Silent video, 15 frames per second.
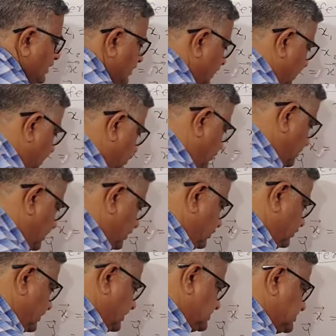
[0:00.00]
I hope you have to
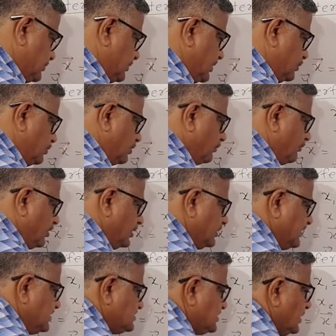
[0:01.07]
take square root of all
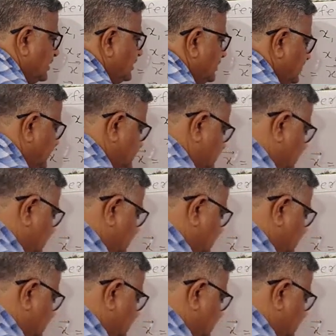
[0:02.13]
this. This